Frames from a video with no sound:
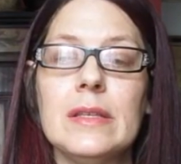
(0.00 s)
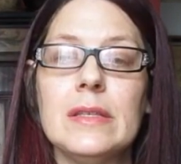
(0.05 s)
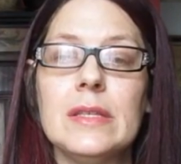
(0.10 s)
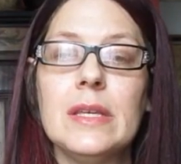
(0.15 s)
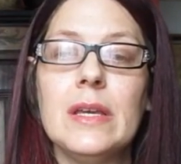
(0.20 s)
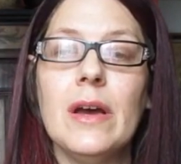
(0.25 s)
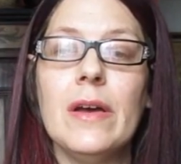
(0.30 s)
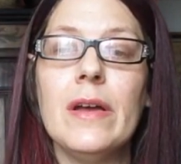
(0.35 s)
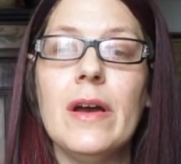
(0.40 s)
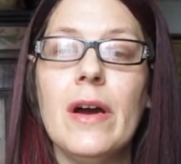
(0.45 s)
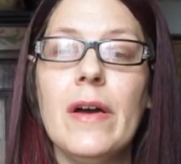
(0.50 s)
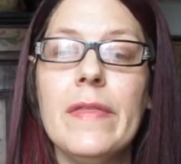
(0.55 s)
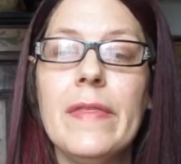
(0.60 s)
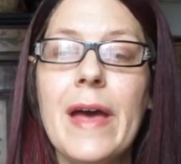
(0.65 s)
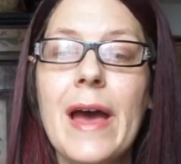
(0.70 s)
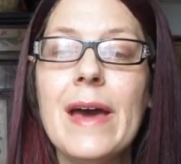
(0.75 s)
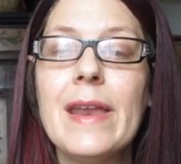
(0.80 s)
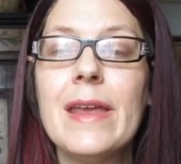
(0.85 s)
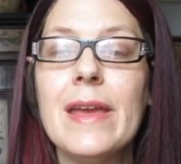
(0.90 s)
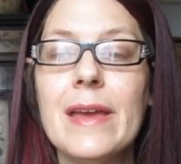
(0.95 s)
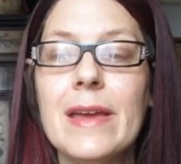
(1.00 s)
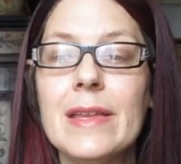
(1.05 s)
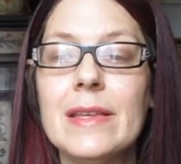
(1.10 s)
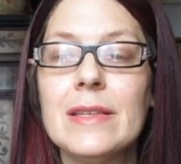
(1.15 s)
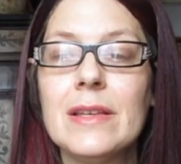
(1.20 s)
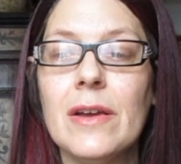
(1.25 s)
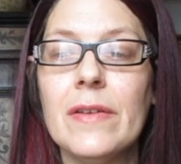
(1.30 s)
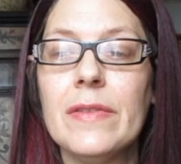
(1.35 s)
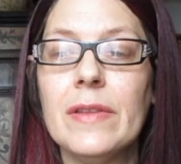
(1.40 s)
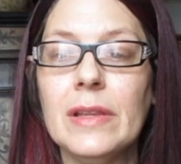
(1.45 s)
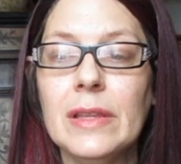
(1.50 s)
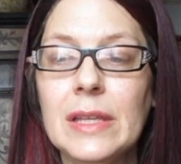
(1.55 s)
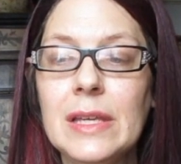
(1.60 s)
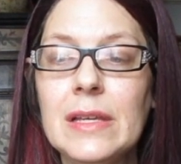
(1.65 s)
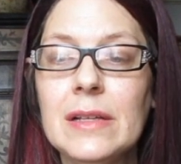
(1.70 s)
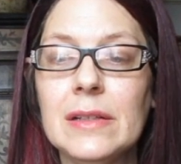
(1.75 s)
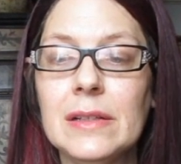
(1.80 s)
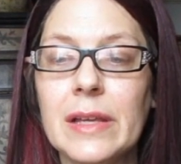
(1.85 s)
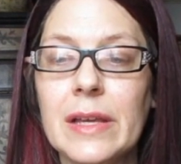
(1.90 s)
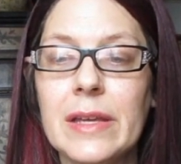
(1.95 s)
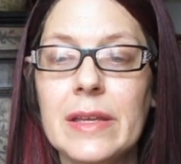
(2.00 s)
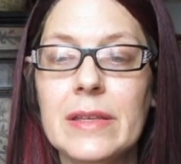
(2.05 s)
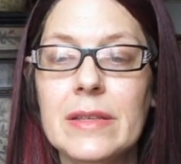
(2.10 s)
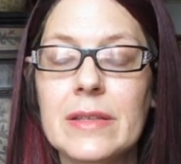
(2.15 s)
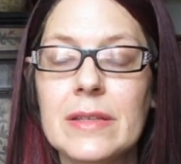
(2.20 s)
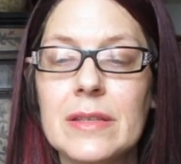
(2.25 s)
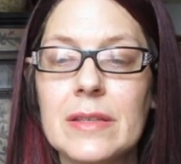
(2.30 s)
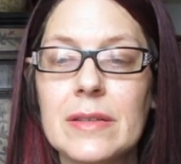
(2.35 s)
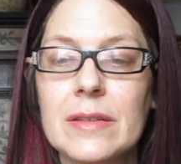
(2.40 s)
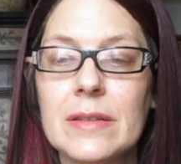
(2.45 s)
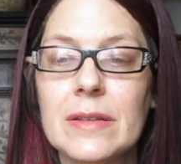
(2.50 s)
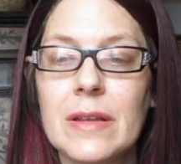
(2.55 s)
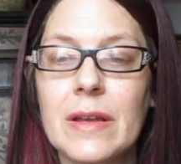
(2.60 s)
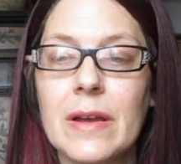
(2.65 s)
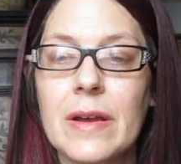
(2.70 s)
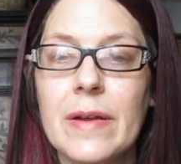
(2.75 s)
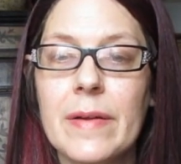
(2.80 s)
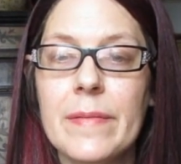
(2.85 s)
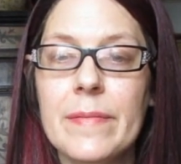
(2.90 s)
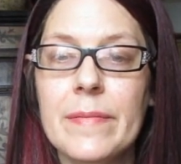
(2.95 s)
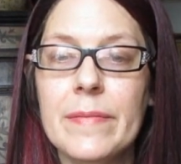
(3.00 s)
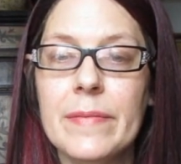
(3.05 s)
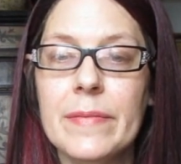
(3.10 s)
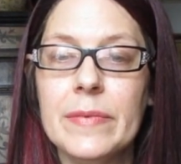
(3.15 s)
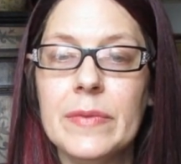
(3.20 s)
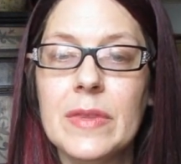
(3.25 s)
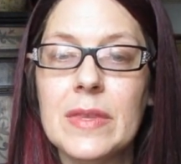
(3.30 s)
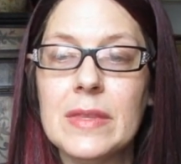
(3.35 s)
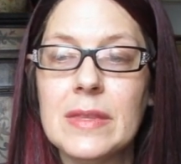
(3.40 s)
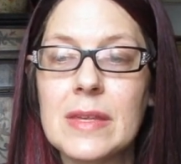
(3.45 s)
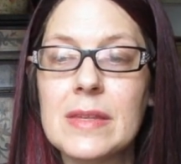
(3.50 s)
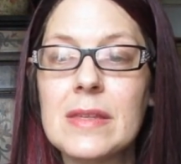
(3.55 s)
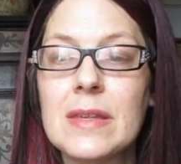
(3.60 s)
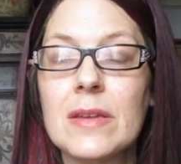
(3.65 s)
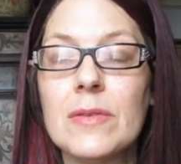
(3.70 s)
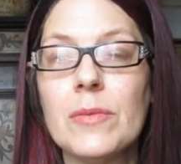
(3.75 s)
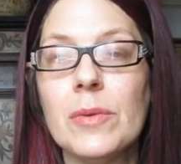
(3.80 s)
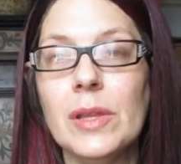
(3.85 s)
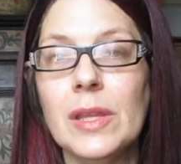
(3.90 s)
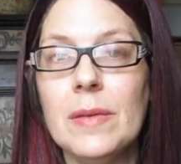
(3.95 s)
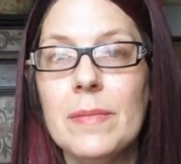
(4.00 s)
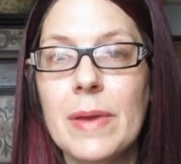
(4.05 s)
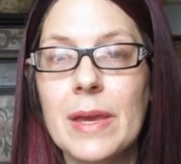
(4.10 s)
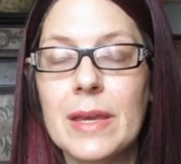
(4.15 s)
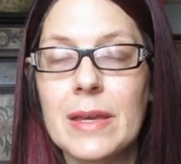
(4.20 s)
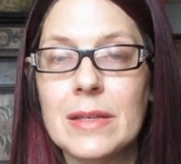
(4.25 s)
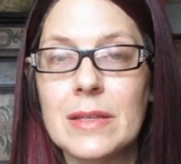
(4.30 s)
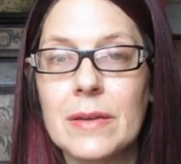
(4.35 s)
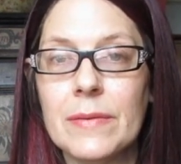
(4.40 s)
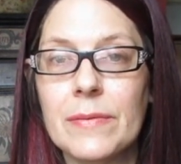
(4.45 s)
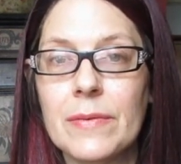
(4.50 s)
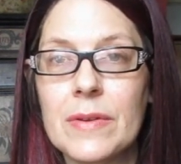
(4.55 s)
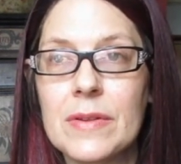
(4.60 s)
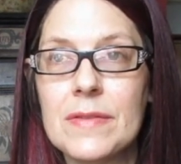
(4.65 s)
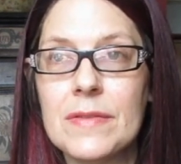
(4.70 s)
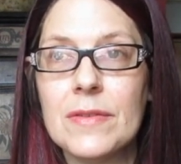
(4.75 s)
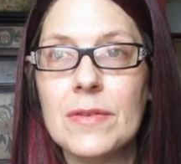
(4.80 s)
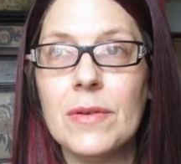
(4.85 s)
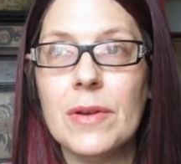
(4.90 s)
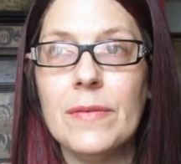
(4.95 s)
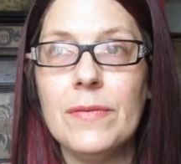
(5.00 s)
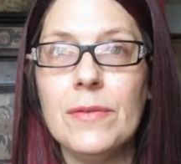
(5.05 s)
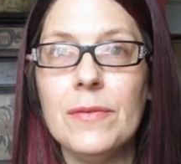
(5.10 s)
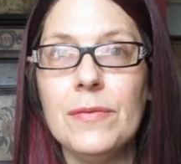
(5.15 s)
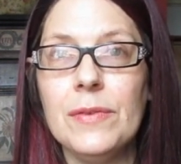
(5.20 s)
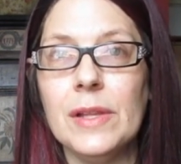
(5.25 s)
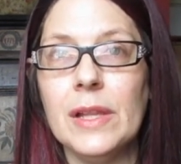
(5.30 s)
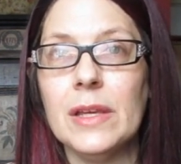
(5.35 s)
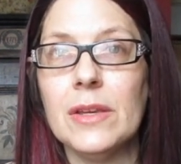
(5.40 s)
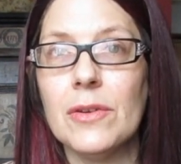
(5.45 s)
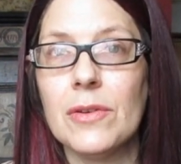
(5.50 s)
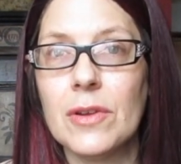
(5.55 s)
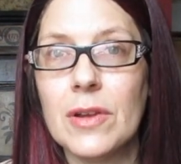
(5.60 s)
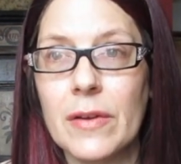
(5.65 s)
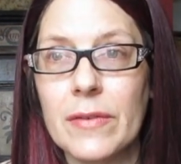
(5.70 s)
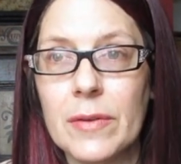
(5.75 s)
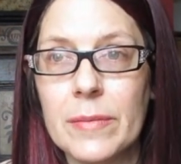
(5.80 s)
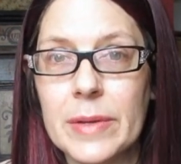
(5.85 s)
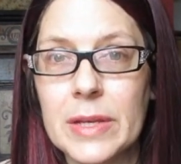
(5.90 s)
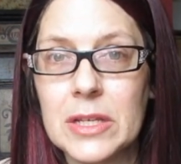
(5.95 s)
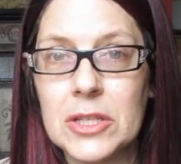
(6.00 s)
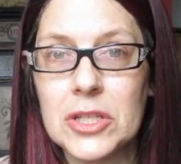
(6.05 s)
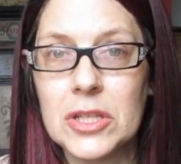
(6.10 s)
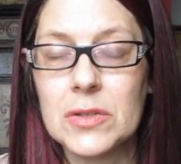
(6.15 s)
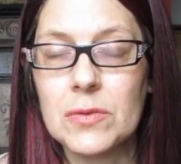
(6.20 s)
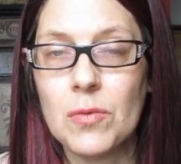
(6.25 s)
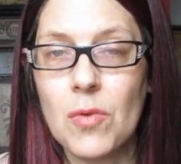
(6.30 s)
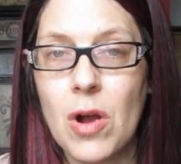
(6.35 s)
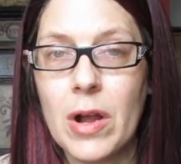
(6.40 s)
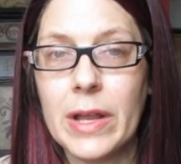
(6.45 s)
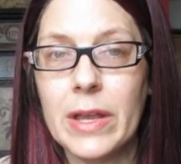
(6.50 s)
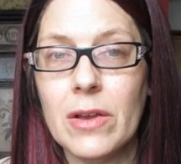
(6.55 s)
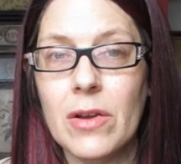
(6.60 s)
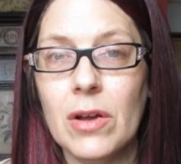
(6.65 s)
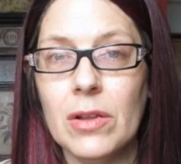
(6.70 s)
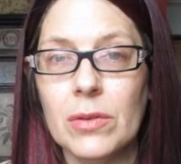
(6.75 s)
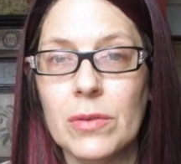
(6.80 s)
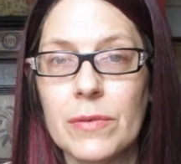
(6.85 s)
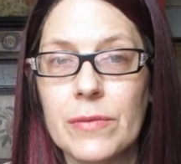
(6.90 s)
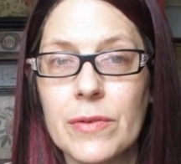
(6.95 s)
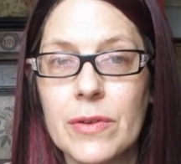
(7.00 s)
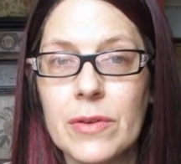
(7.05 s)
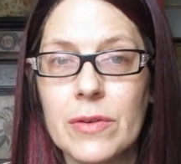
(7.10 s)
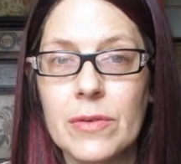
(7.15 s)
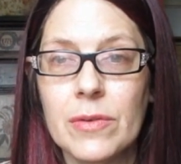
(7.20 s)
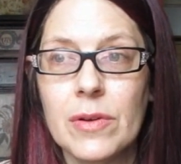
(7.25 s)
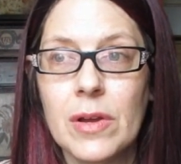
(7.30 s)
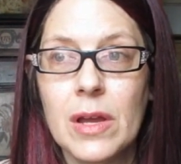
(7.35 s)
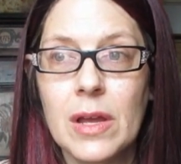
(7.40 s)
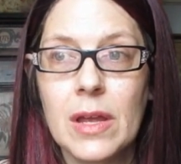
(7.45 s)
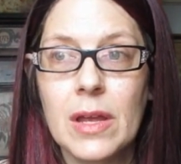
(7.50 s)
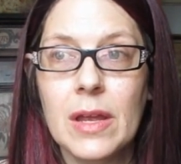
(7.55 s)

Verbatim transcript: See, on, on that end, on the legal end, um, th- this can really make a difference. You know, if you feel like your government is just walking all over you,